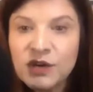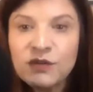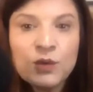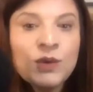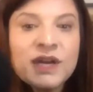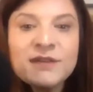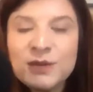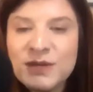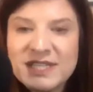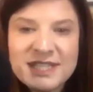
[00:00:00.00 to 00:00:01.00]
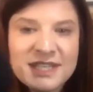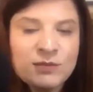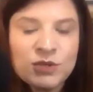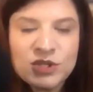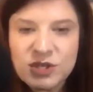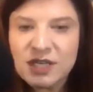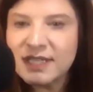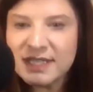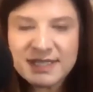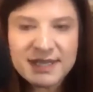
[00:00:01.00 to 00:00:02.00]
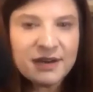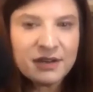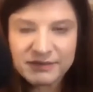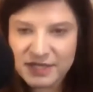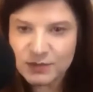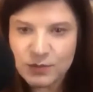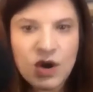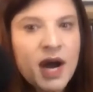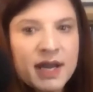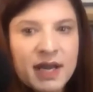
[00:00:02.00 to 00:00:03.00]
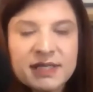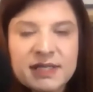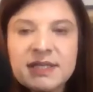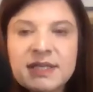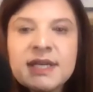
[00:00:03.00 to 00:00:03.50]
For whatever reason, we're struggling to sell this product.